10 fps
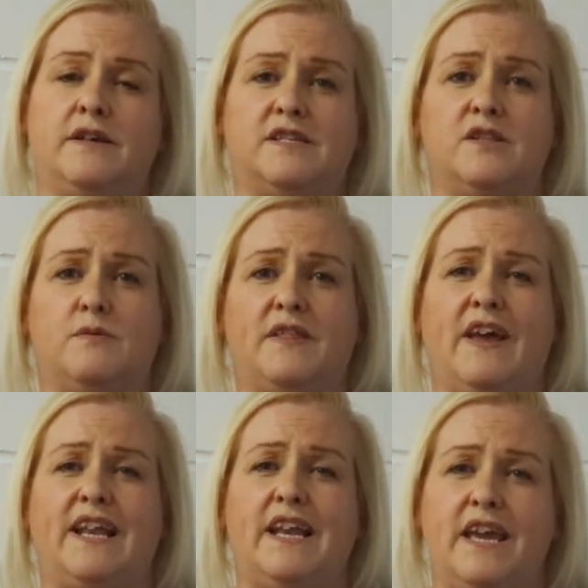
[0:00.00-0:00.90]
so that when
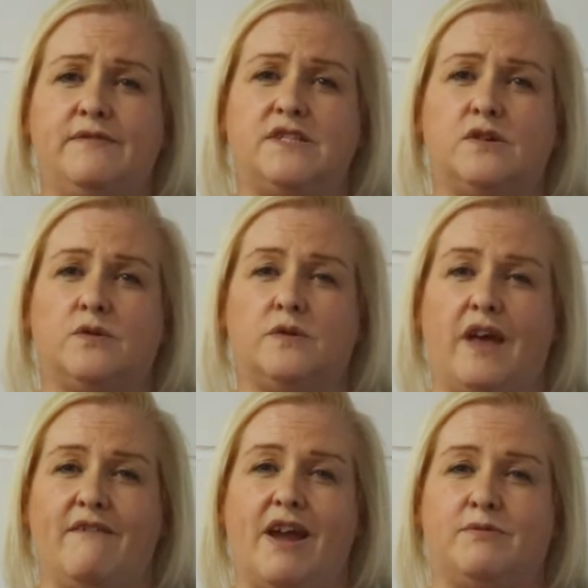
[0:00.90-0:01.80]
they leave school,
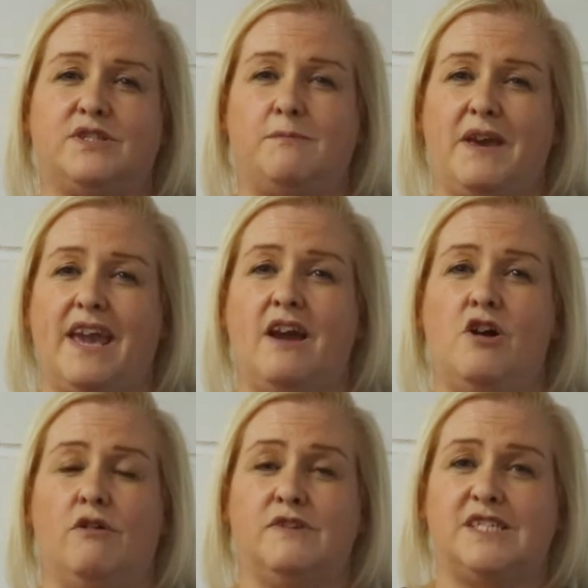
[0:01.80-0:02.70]
they're able to be
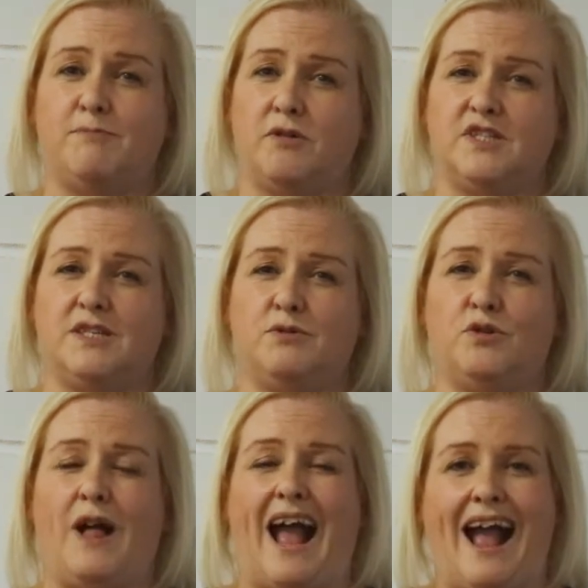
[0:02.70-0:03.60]

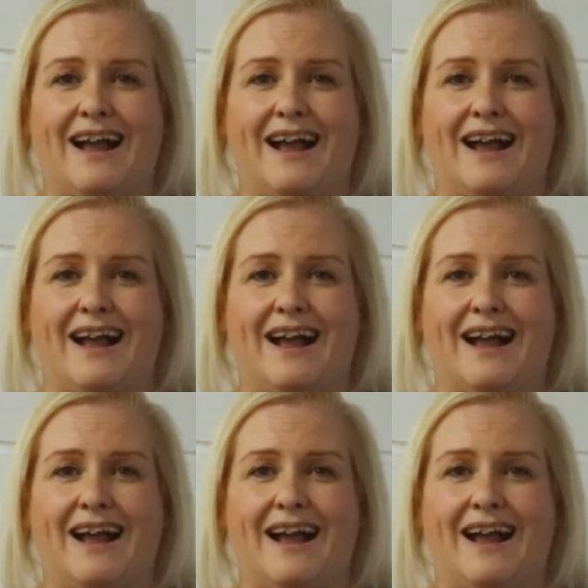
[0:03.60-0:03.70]
responsible,